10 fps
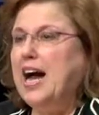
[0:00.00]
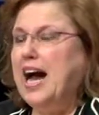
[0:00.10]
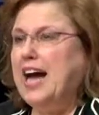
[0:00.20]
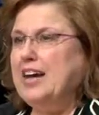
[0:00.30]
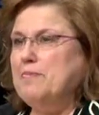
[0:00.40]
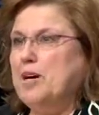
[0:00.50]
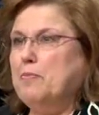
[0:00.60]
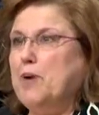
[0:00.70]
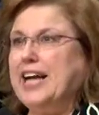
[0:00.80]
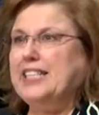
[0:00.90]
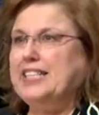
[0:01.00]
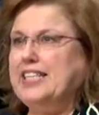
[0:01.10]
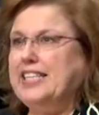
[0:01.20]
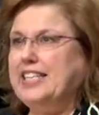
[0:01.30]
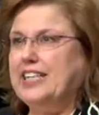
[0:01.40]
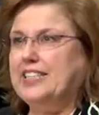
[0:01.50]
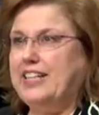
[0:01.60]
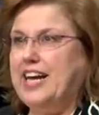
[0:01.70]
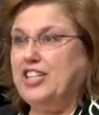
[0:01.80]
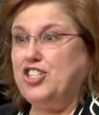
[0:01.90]
I am a practicing dental
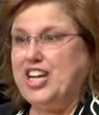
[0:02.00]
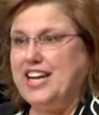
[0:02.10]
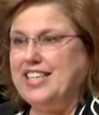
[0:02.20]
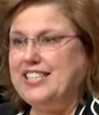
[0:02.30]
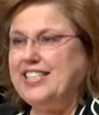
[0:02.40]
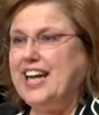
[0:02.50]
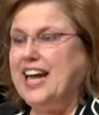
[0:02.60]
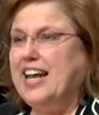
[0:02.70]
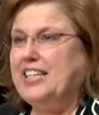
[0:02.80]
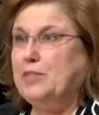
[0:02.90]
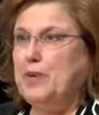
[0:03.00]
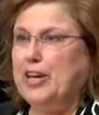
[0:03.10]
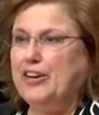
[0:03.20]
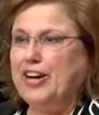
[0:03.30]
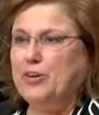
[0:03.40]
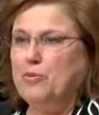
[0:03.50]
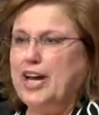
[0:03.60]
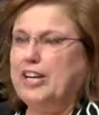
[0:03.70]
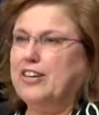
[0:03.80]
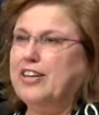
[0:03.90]
hygienist and a speaker and a
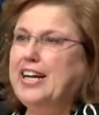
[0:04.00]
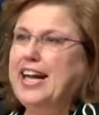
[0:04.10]
writer.